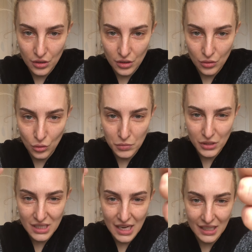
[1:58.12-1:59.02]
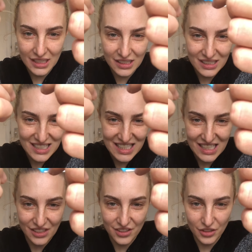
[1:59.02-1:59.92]
almost like
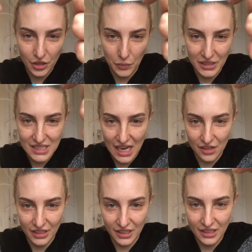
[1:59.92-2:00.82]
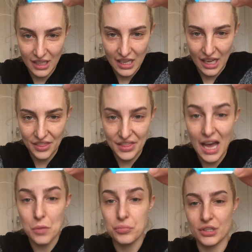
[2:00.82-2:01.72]
teeth going down it. And
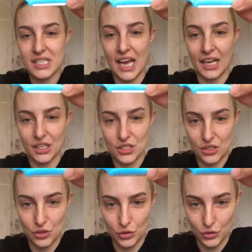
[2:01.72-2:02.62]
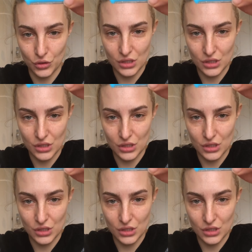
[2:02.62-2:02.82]
that protects your